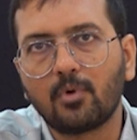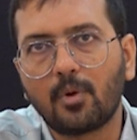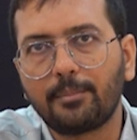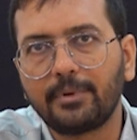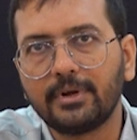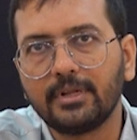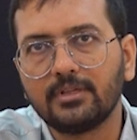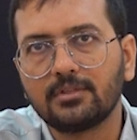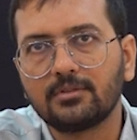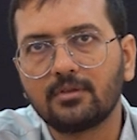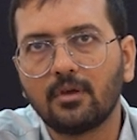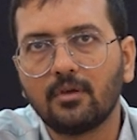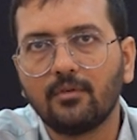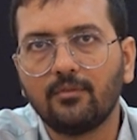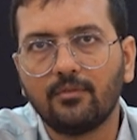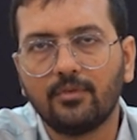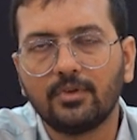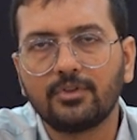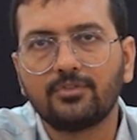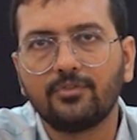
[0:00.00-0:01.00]
properties
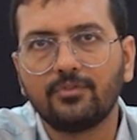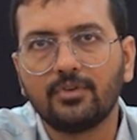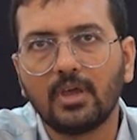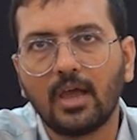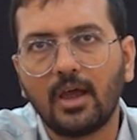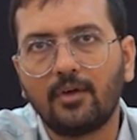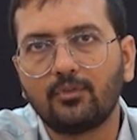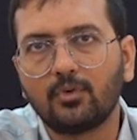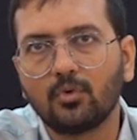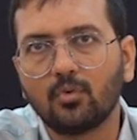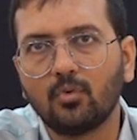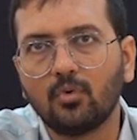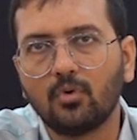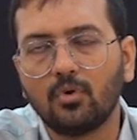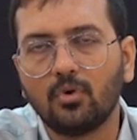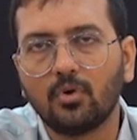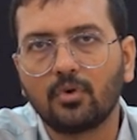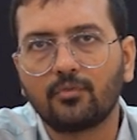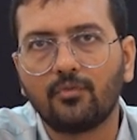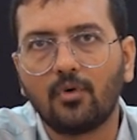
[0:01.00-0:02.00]
which we have to
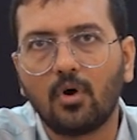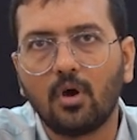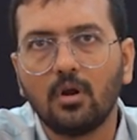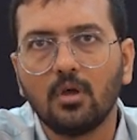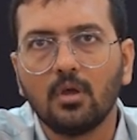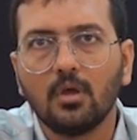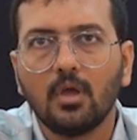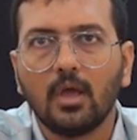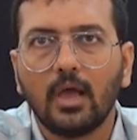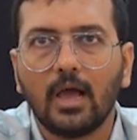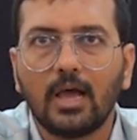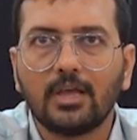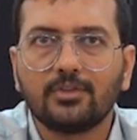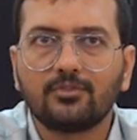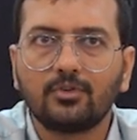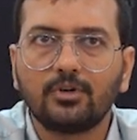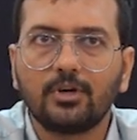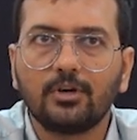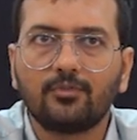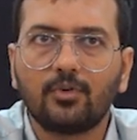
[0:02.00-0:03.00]
look for and
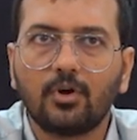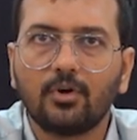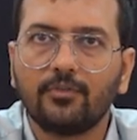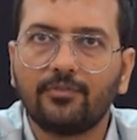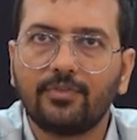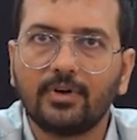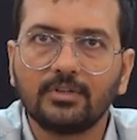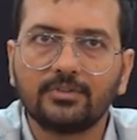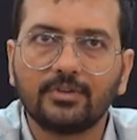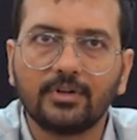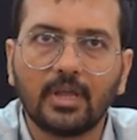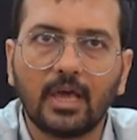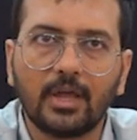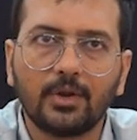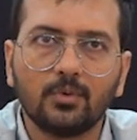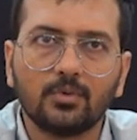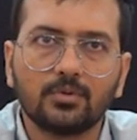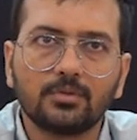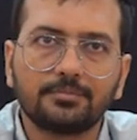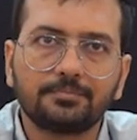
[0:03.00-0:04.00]
suited for different
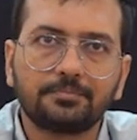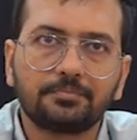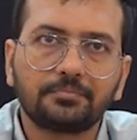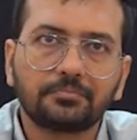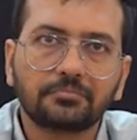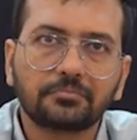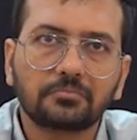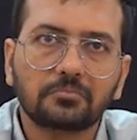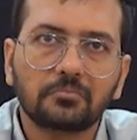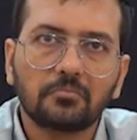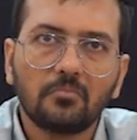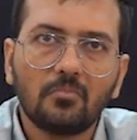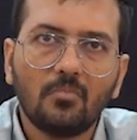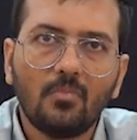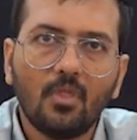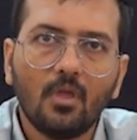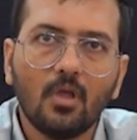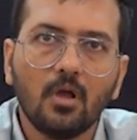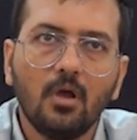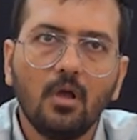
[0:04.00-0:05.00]
scenarios.
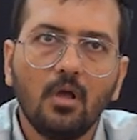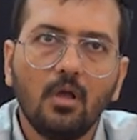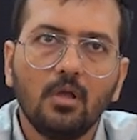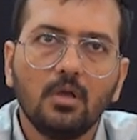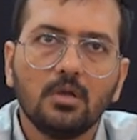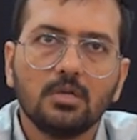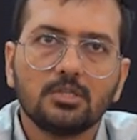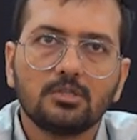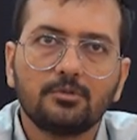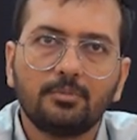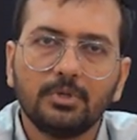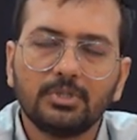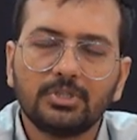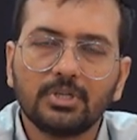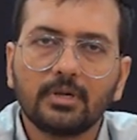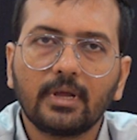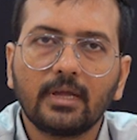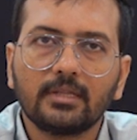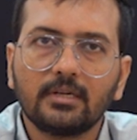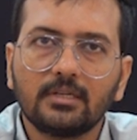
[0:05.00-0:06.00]

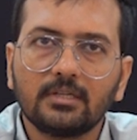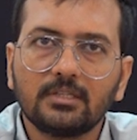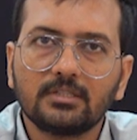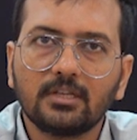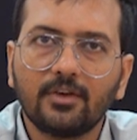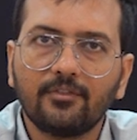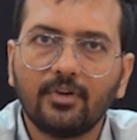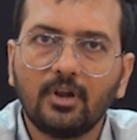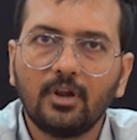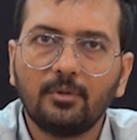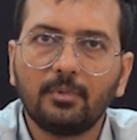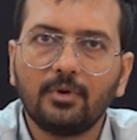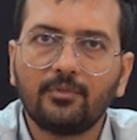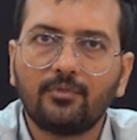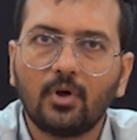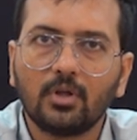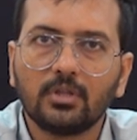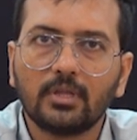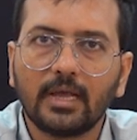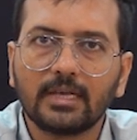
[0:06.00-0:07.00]
Special catheters are available
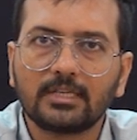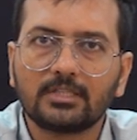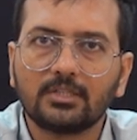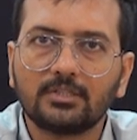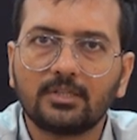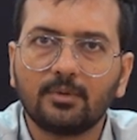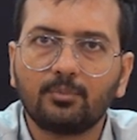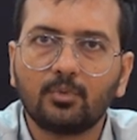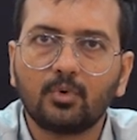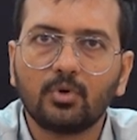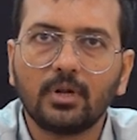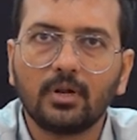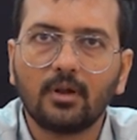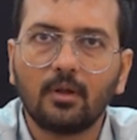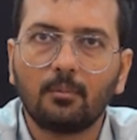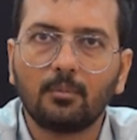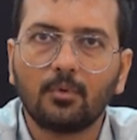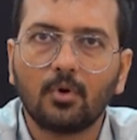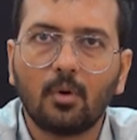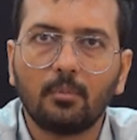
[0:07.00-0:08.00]
for the extra support and
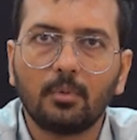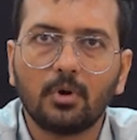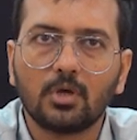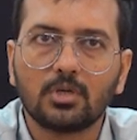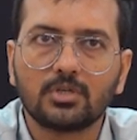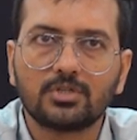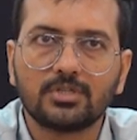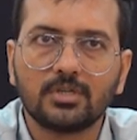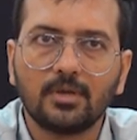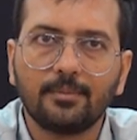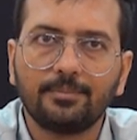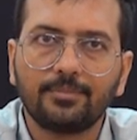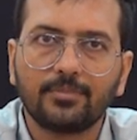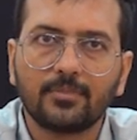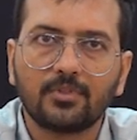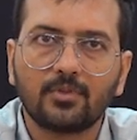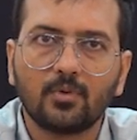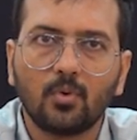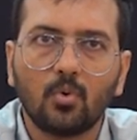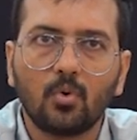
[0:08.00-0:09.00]
abnormal ostium.
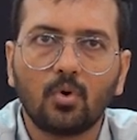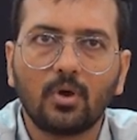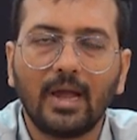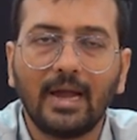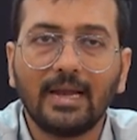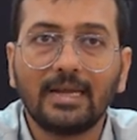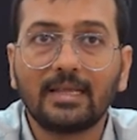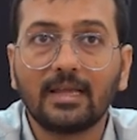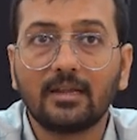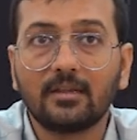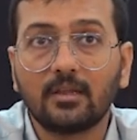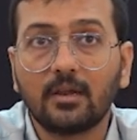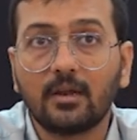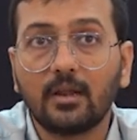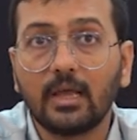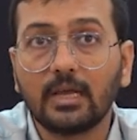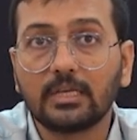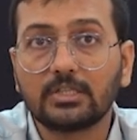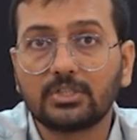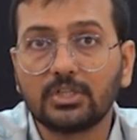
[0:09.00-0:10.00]
So guide catheter
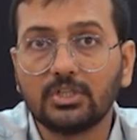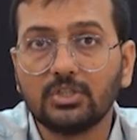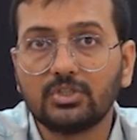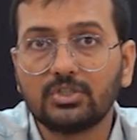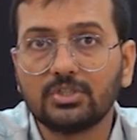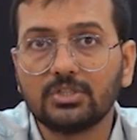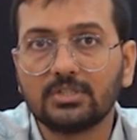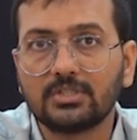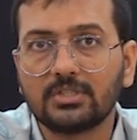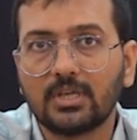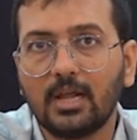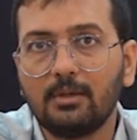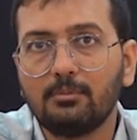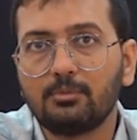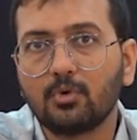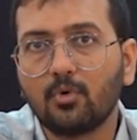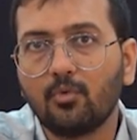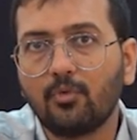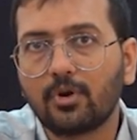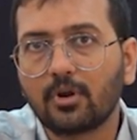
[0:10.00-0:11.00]
extensions
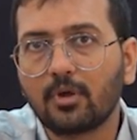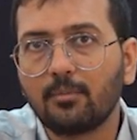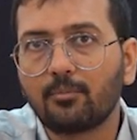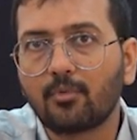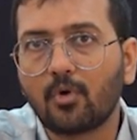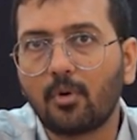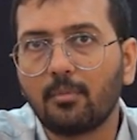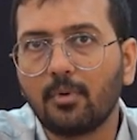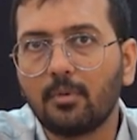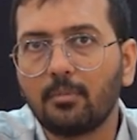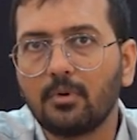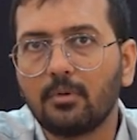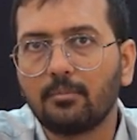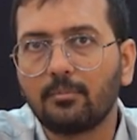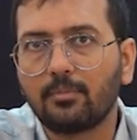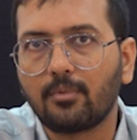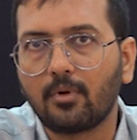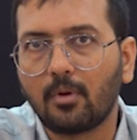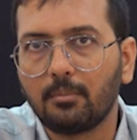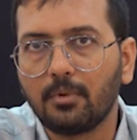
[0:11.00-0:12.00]
help to overcome
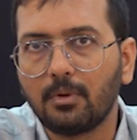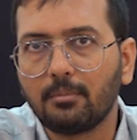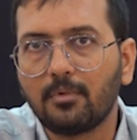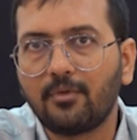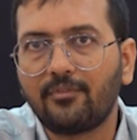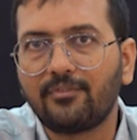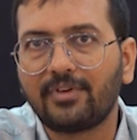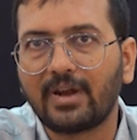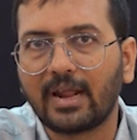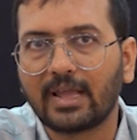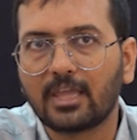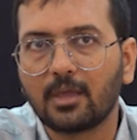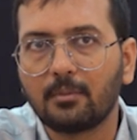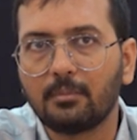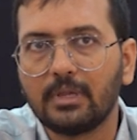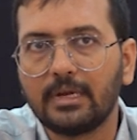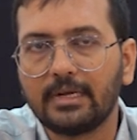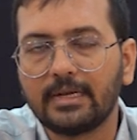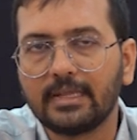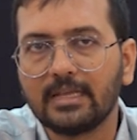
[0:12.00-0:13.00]
problem of
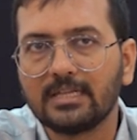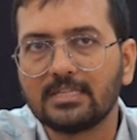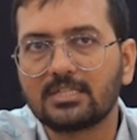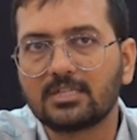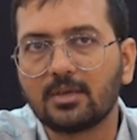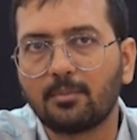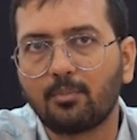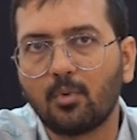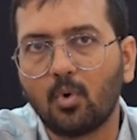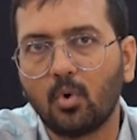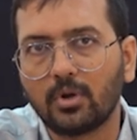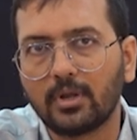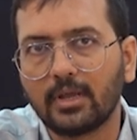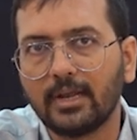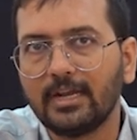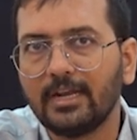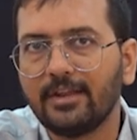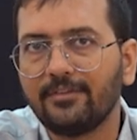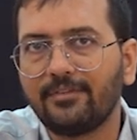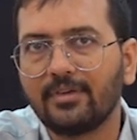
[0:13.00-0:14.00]
trackability and support
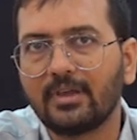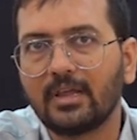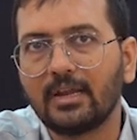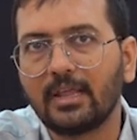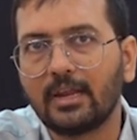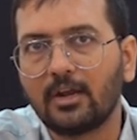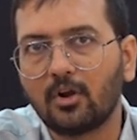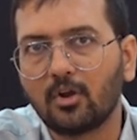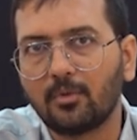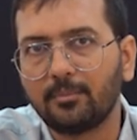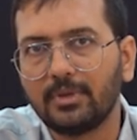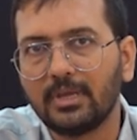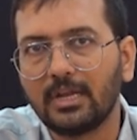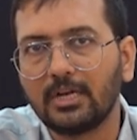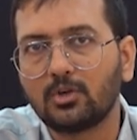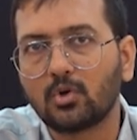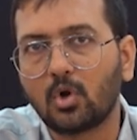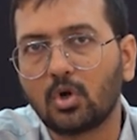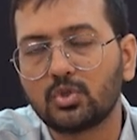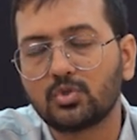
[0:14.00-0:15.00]
in difficult anatomy
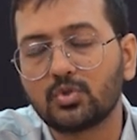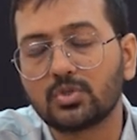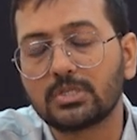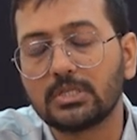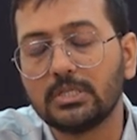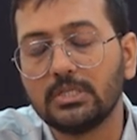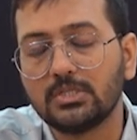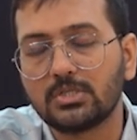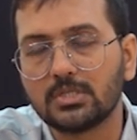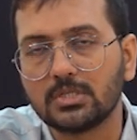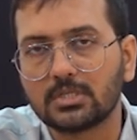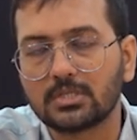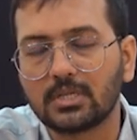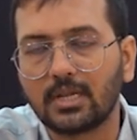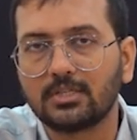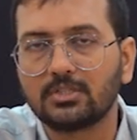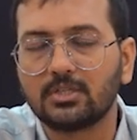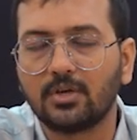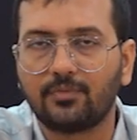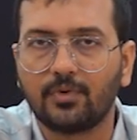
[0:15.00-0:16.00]
and tortuous lesions
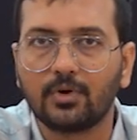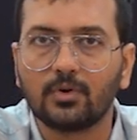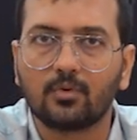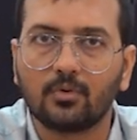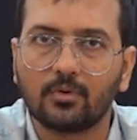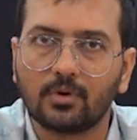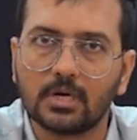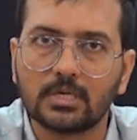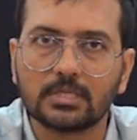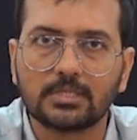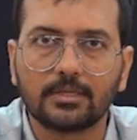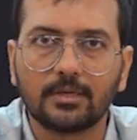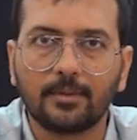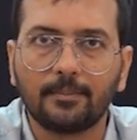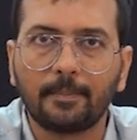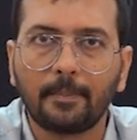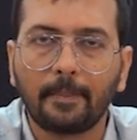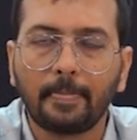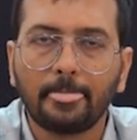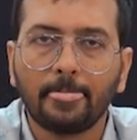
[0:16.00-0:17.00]
like Shepherd-Crook RCA.
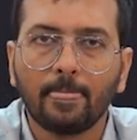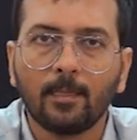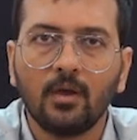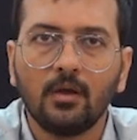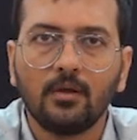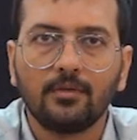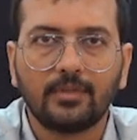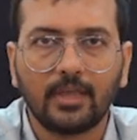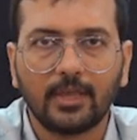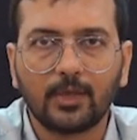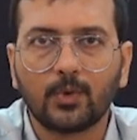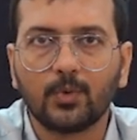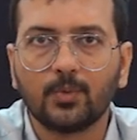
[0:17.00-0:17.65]
Thank